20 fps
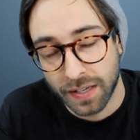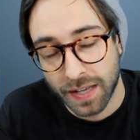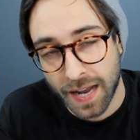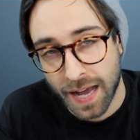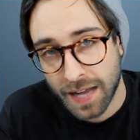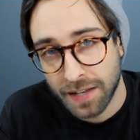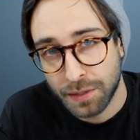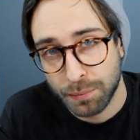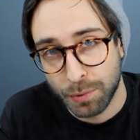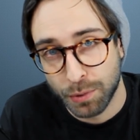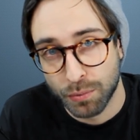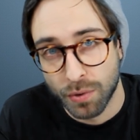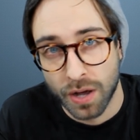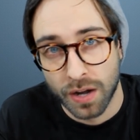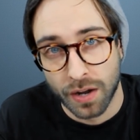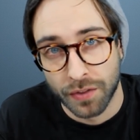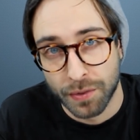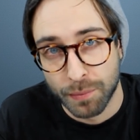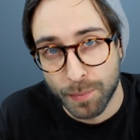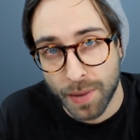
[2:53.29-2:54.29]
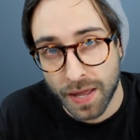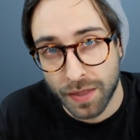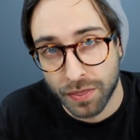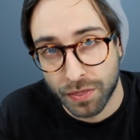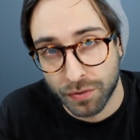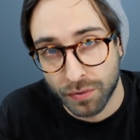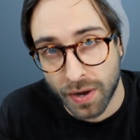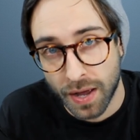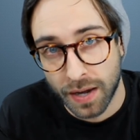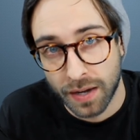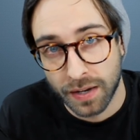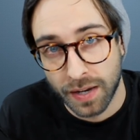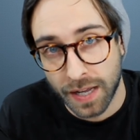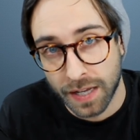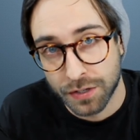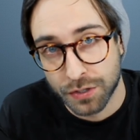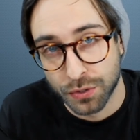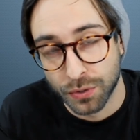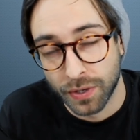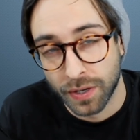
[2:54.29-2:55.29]
it had to be run on the main thread in
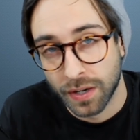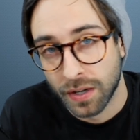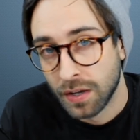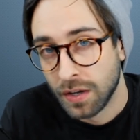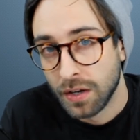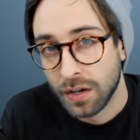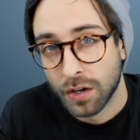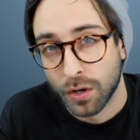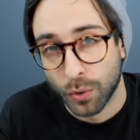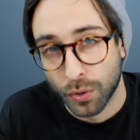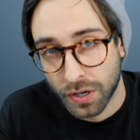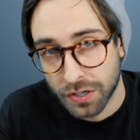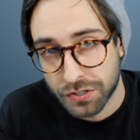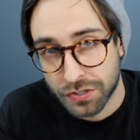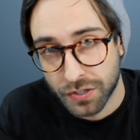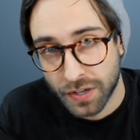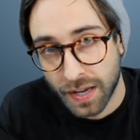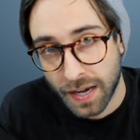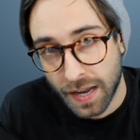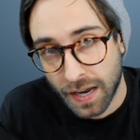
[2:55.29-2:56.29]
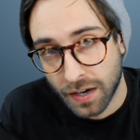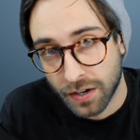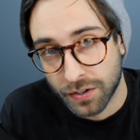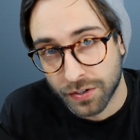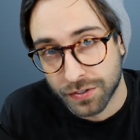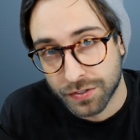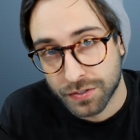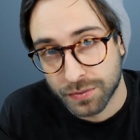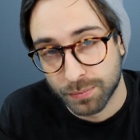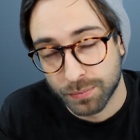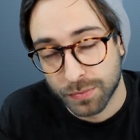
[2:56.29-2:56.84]
Android or else you get errors.